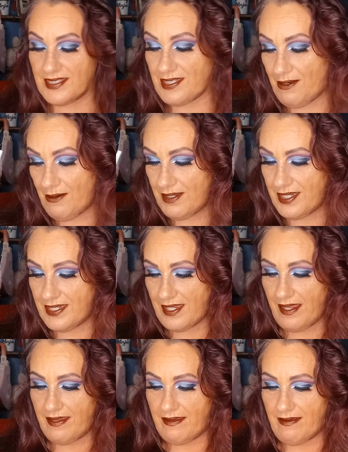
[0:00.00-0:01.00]
So
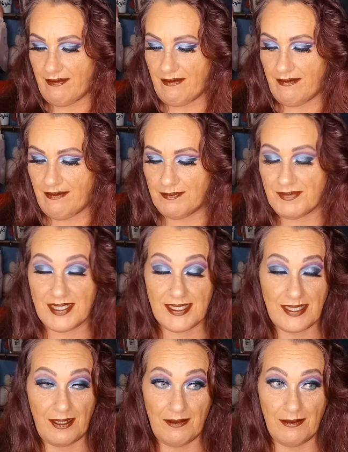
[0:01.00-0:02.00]
yeah, I'm
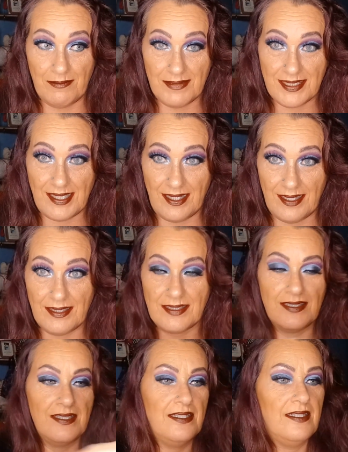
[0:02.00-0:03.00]
so
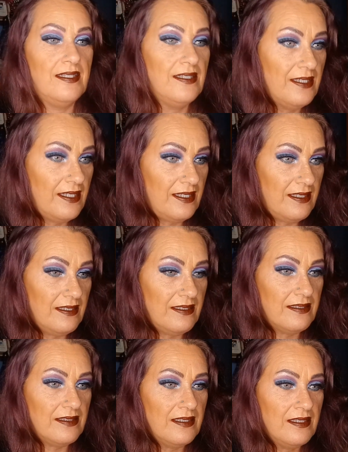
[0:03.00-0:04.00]
psyched.
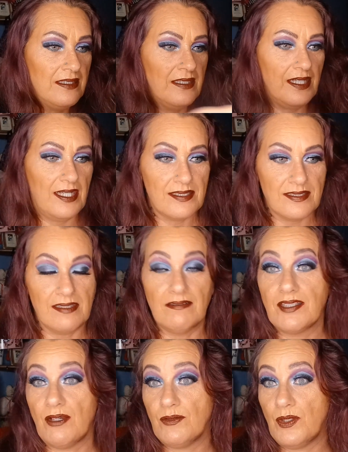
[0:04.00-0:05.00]
And I
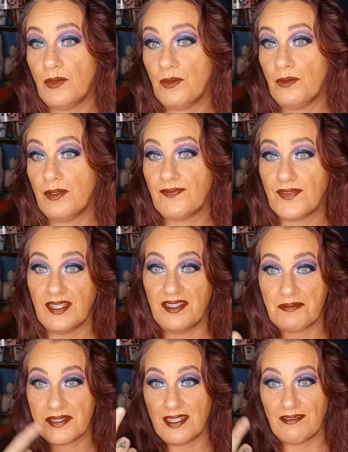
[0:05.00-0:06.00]
still don't know if the
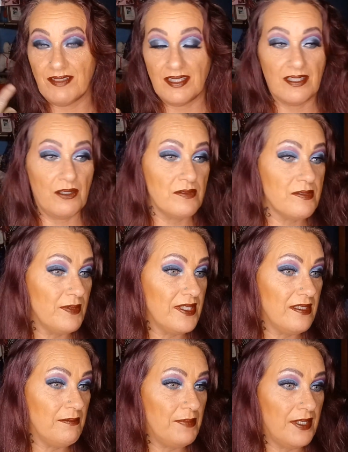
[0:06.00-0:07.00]
lipstick really goes with
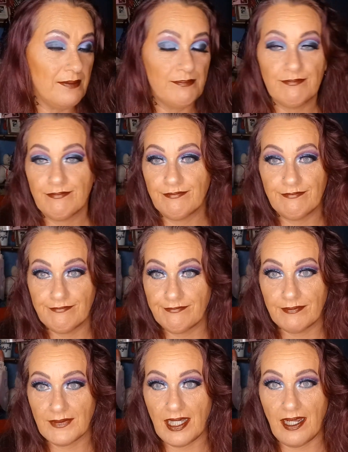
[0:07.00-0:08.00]
it, but
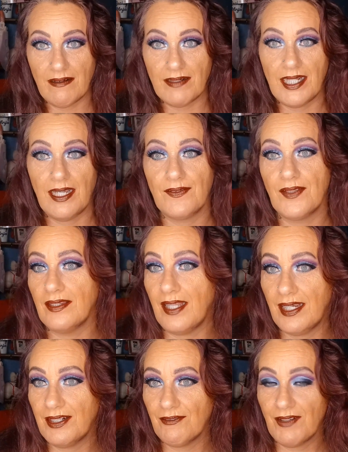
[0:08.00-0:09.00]
I already had the
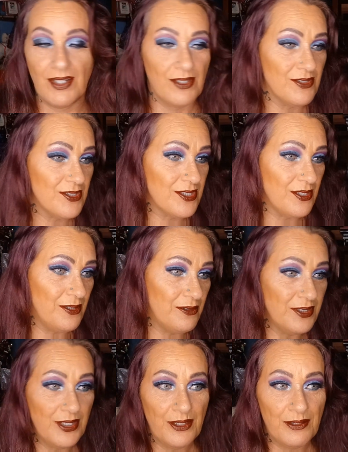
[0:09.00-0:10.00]
liner on, so
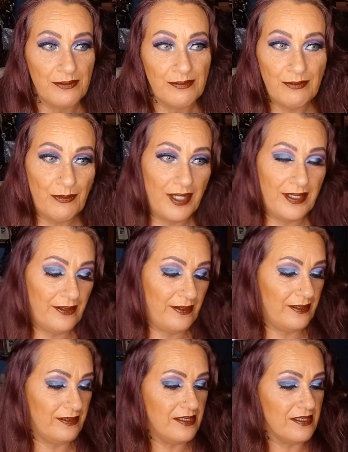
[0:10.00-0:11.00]
you know, why
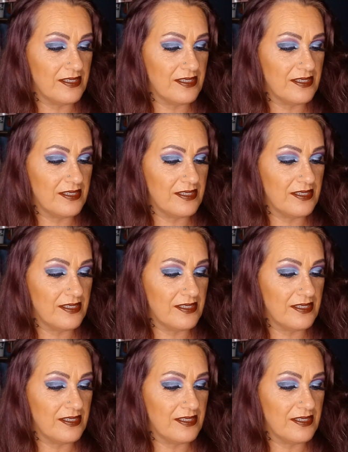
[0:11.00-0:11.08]
not.